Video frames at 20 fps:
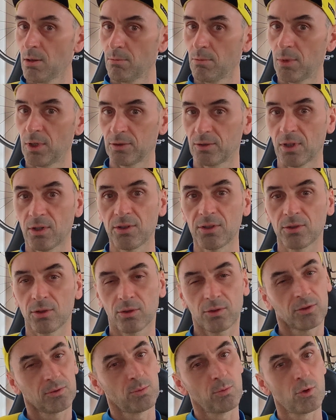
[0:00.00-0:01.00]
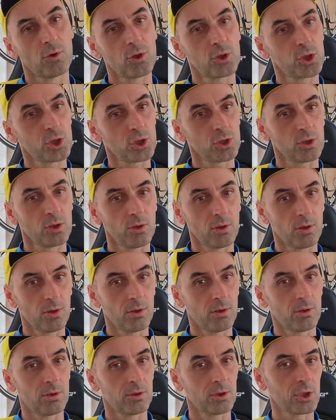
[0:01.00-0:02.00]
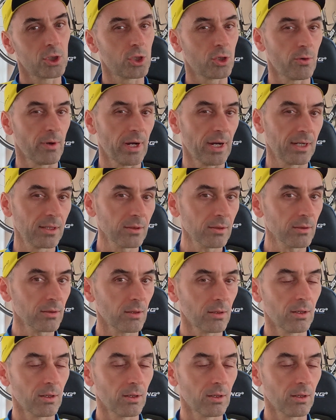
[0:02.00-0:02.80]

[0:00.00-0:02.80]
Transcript: But there is a small uh, trend.